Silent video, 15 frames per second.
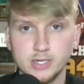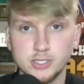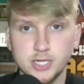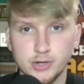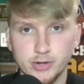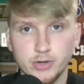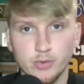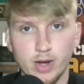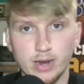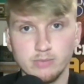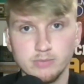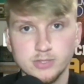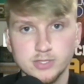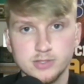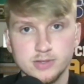and Sherry
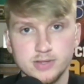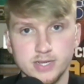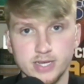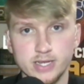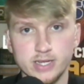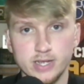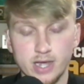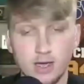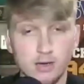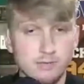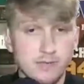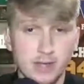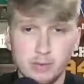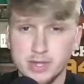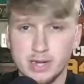Grimes, the uh,
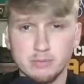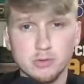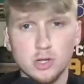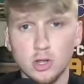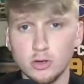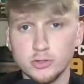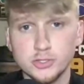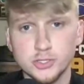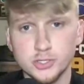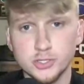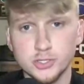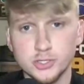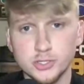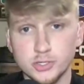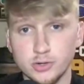family that I'm close
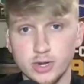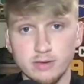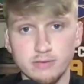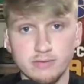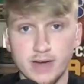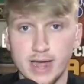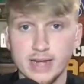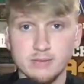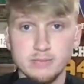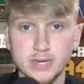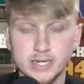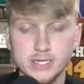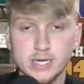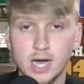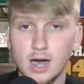to, invited me to
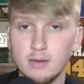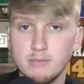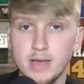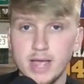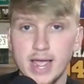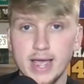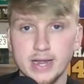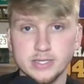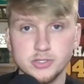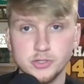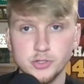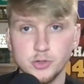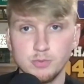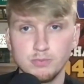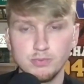come and
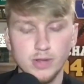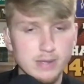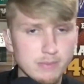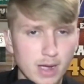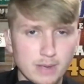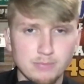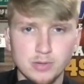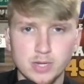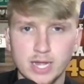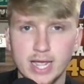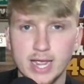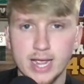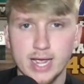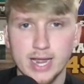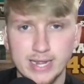do
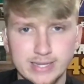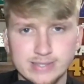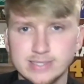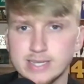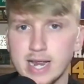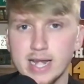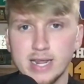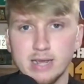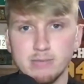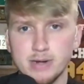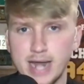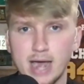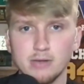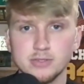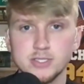play-by-play
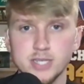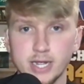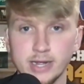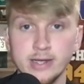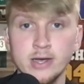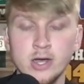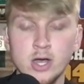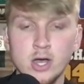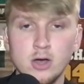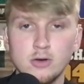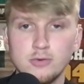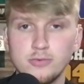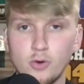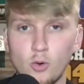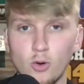in-stadium announcing
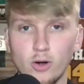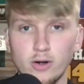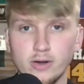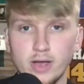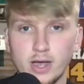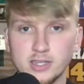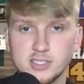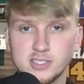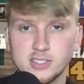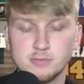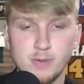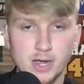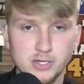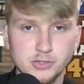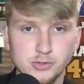for a
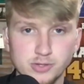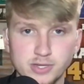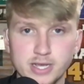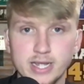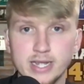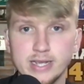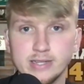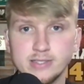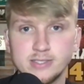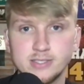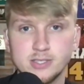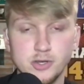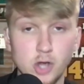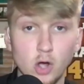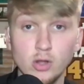special needs,
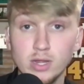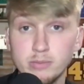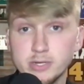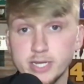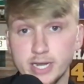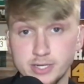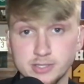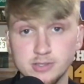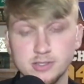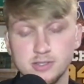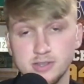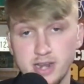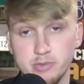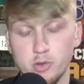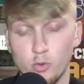No Limitations is
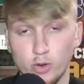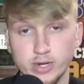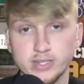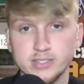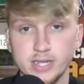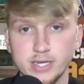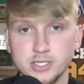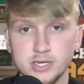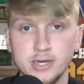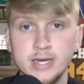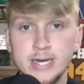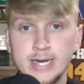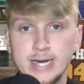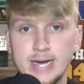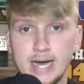the name of the
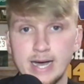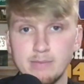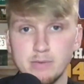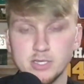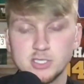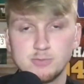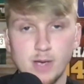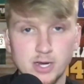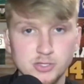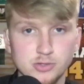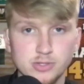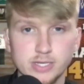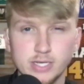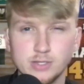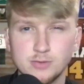organization, um, a
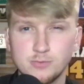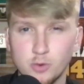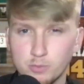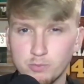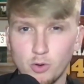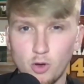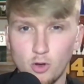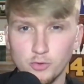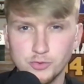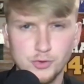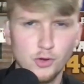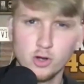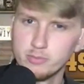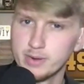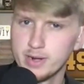special needs football
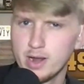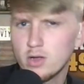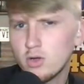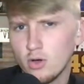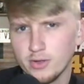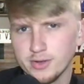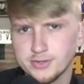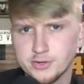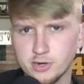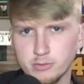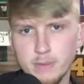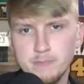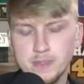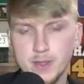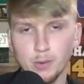tournament. I'll call it a
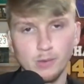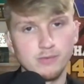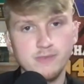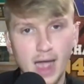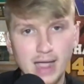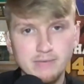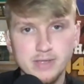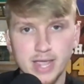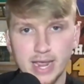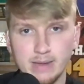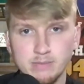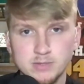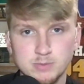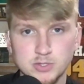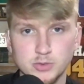tournament. There were five
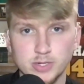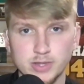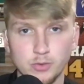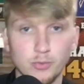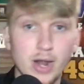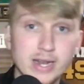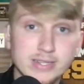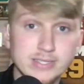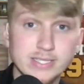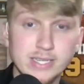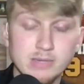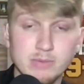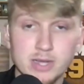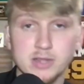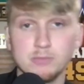games between the red
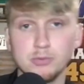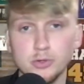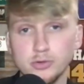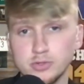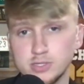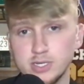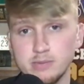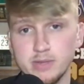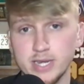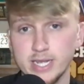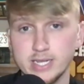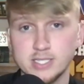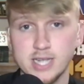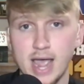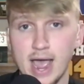team and the blue team that
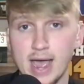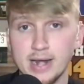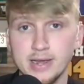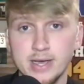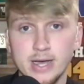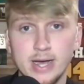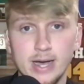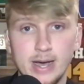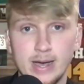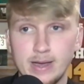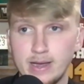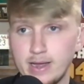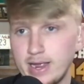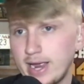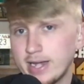each had
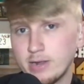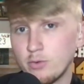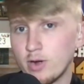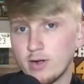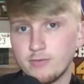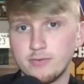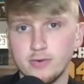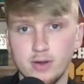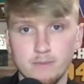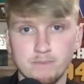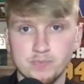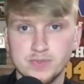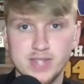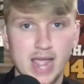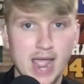uh, anywhere
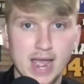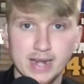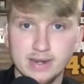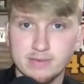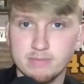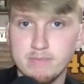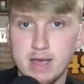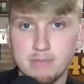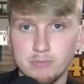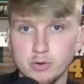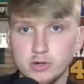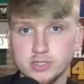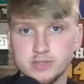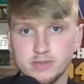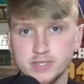from ten
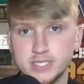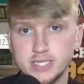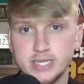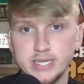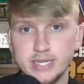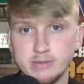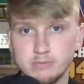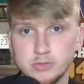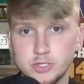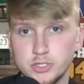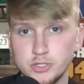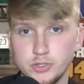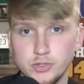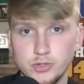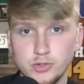members of the team
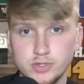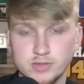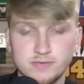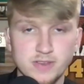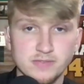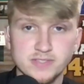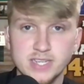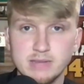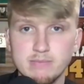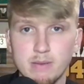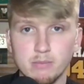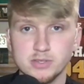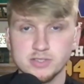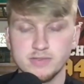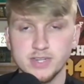to, to fifteen
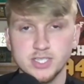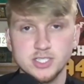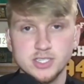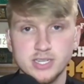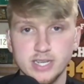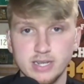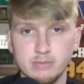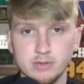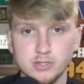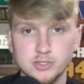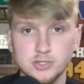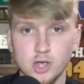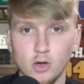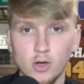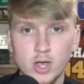members of each team.
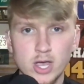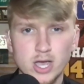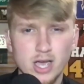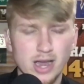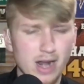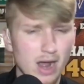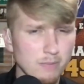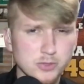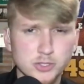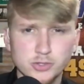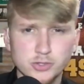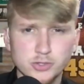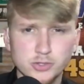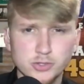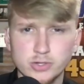And so an
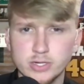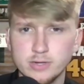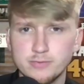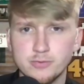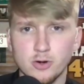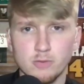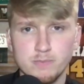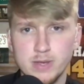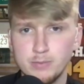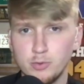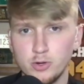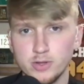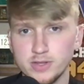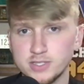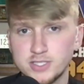opportunity for people in
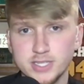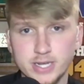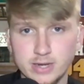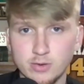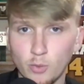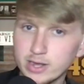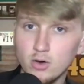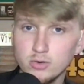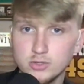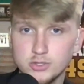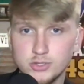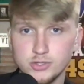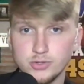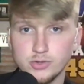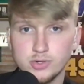the city of Waco
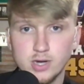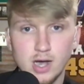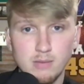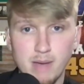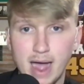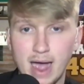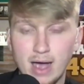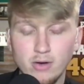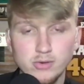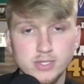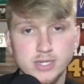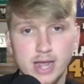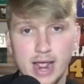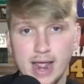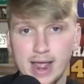to come
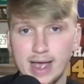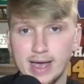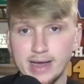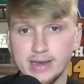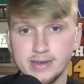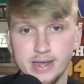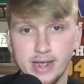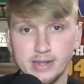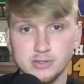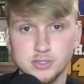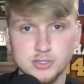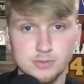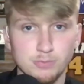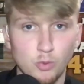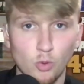out and,
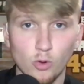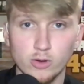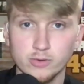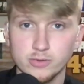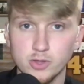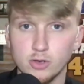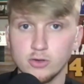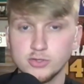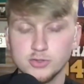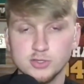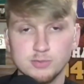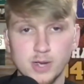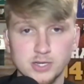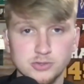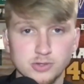and support those
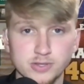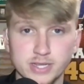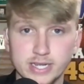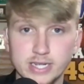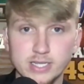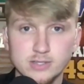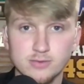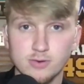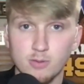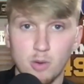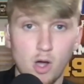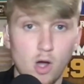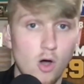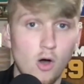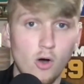with special needs
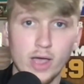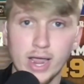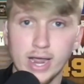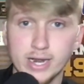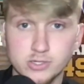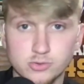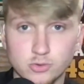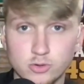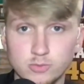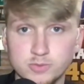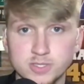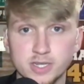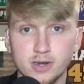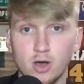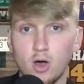from all age
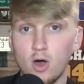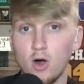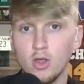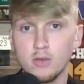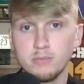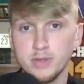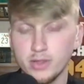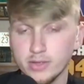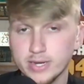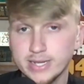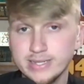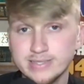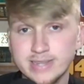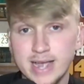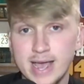groups and all
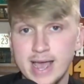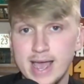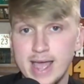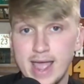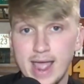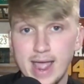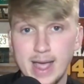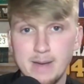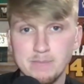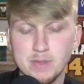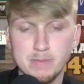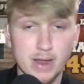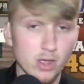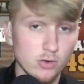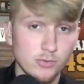abilities.
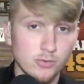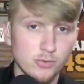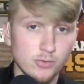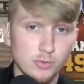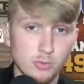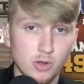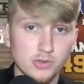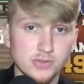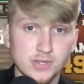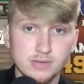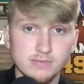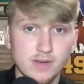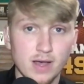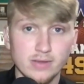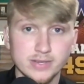And the Baylor football team
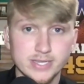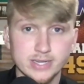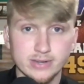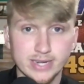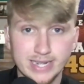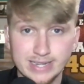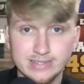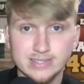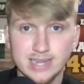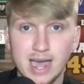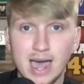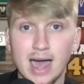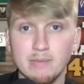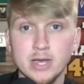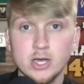volunteered its
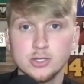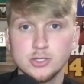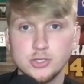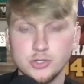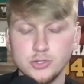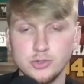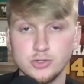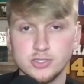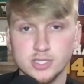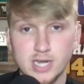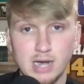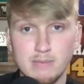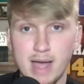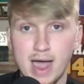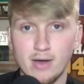time to,
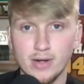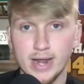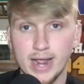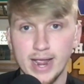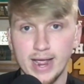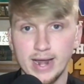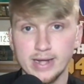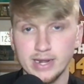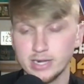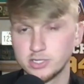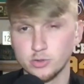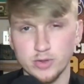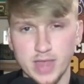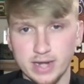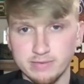to come out and
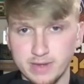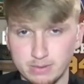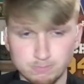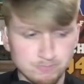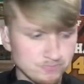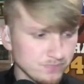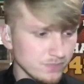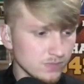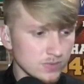enjoy that event.